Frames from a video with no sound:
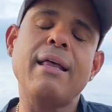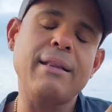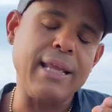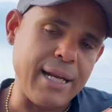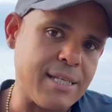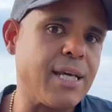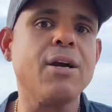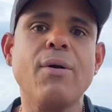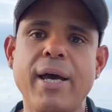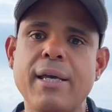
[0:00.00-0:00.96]
than a
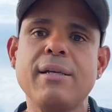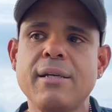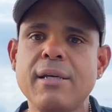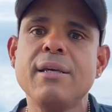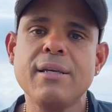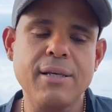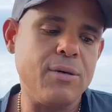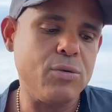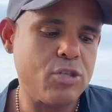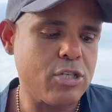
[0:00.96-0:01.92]
cigarette,
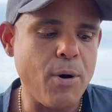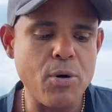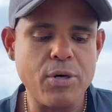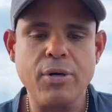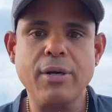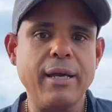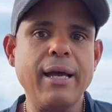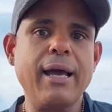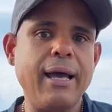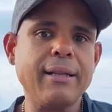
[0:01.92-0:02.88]
smoker. Like
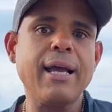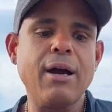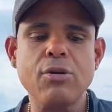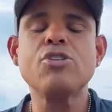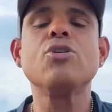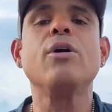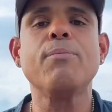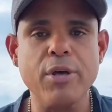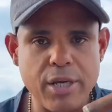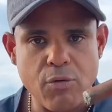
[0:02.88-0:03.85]
I think I'll enjoy
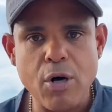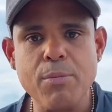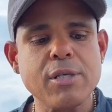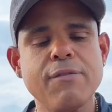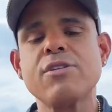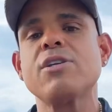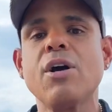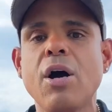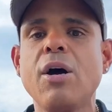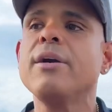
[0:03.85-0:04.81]
more the aromas of a
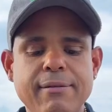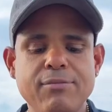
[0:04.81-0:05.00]
cigar.